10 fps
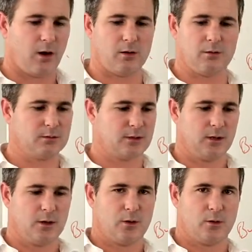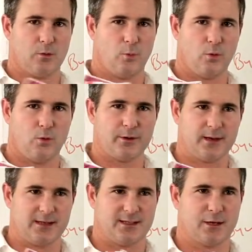old, worn
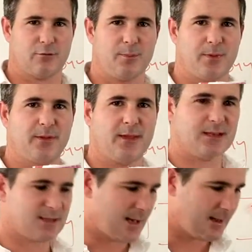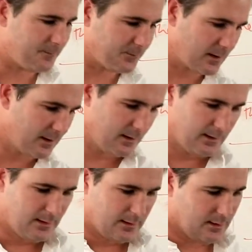and decrepit these are
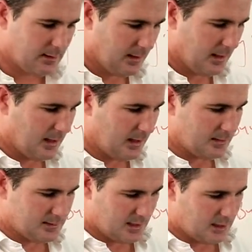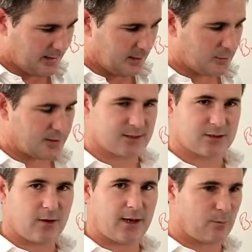and how they look
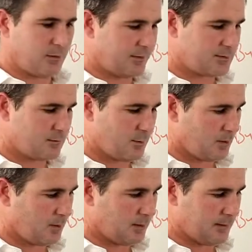inside with scribble